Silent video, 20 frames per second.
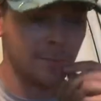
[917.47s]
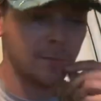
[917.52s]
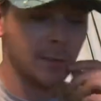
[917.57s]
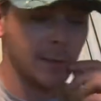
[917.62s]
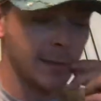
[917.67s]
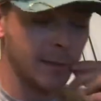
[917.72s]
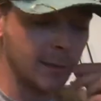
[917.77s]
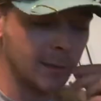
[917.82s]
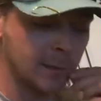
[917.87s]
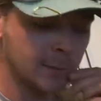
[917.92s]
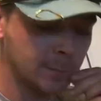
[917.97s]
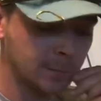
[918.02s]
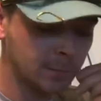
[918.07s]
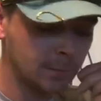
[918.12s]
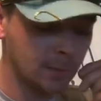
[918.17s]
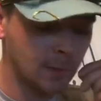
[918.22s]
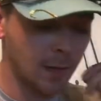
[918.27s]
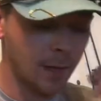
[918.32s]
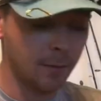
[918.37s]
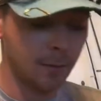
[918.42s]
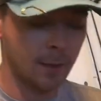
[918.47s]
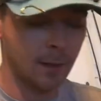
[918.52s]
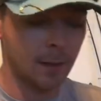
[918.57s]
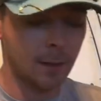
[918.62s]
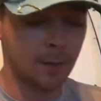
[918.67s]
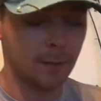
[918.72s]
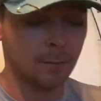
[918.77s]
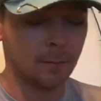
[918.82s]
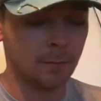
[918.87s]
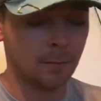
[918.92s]
leader, and
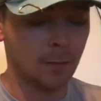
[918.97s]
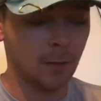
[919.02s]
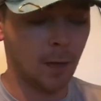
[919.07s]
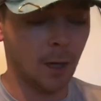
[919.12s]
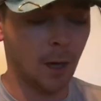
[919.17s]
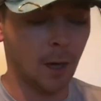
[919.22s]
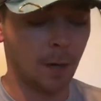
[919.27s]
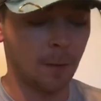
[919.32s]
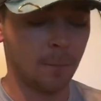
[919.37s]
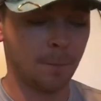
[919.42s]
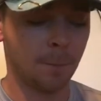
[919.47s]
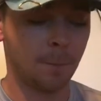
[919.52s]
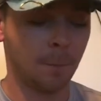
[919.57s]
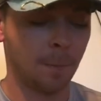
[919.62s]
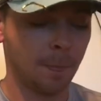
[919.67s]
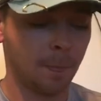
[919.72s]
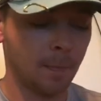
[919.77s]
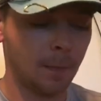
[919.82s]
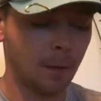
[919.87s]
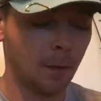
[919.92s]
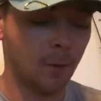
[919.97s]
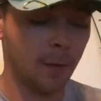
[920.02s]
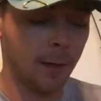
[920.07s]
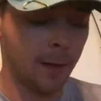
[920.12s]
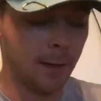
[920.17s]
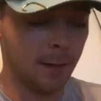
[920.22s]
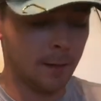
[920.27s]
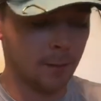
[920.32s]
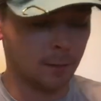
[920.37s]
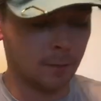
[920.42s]
then go
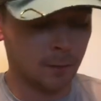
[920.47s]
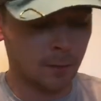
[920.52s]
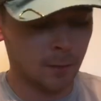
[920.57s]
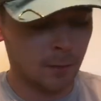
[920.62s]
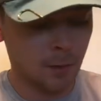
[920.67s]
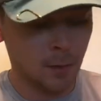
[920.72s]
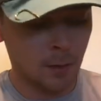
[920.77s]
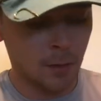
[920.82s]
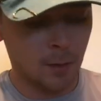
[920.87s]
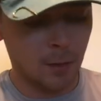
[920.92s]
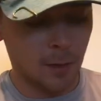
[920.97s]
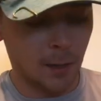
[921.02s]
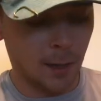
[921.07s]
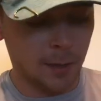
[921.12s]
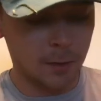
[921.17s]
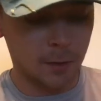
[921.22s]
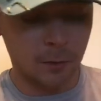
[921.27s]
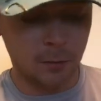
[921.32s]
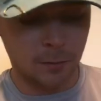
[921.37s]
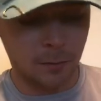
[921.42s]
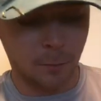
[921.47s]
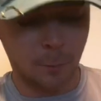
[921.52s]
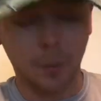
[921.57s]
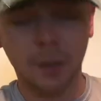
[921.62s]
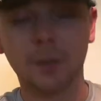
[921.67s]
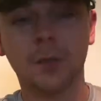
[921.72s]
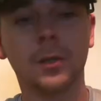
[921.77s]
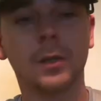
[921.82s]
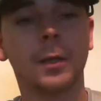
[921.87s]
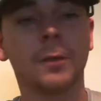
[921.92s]
ahead and I use a
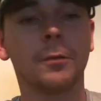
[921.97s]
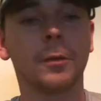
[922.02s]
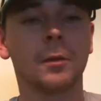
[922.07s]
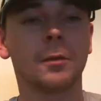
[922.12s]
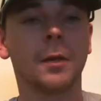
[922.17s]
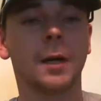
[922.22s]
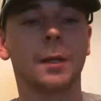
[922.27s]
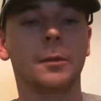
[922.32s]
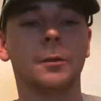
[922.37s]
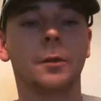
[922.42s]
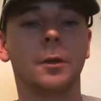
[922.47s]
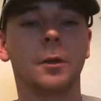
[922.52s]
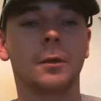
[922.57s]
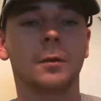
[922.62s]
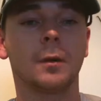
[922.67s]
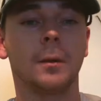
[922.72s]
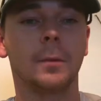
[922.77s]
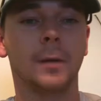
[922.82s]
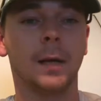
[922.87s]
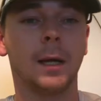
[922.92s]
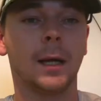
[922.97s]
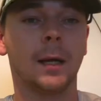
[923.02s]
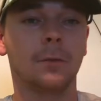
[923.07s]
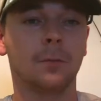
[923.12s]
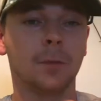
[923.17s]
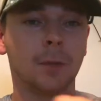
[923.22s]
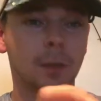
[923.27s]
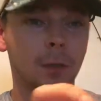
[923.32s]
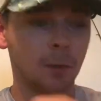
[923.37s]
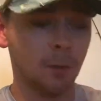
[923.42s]
bunch of different size hooks. I mean, I have
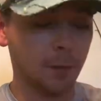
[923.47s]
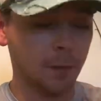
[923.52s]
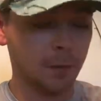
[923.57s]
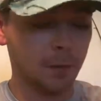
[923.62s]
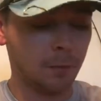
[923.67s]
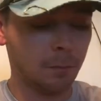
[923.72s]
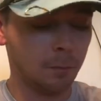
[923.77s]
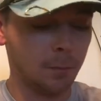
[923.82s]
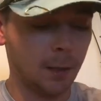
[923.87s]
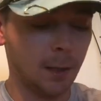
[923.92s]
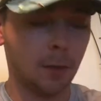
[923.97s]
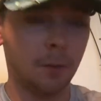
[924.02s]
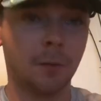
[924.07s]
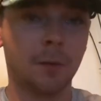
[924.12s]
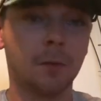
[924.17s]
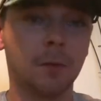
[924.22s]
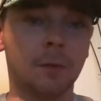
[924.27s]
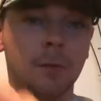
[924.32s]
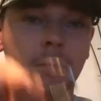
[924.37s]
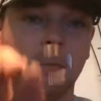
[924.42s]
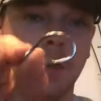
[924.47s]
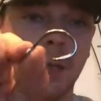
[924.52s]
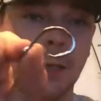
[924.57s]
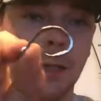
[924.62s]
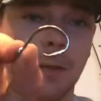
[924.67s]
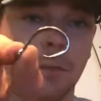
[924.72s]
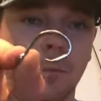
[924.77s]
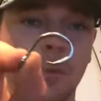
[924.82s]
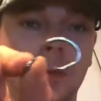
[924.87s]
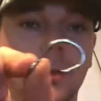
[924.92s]
little ones, big ones,
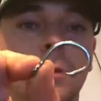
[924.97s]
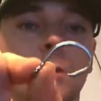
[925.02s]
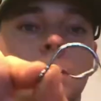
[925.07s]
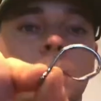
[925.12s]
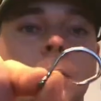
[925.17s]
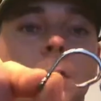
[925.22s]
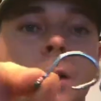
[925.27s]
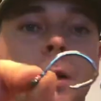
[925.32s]
medium ones.